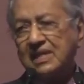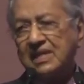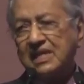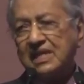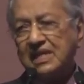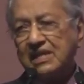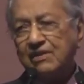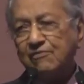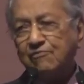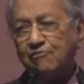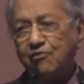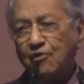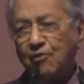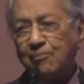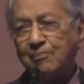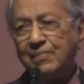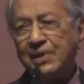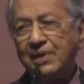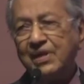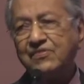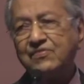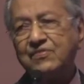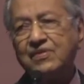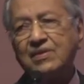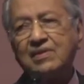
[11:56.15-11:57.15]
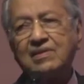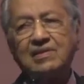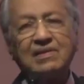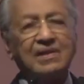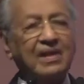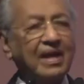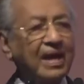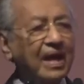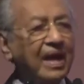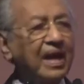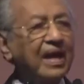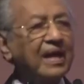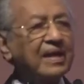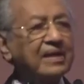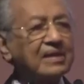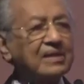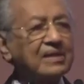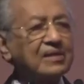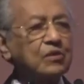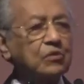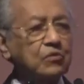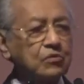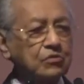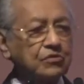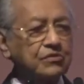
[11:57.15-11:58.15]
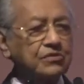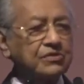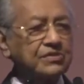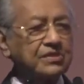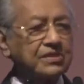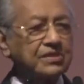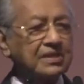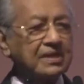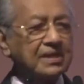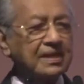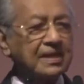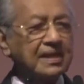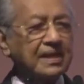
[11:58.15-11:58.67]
information, and goods.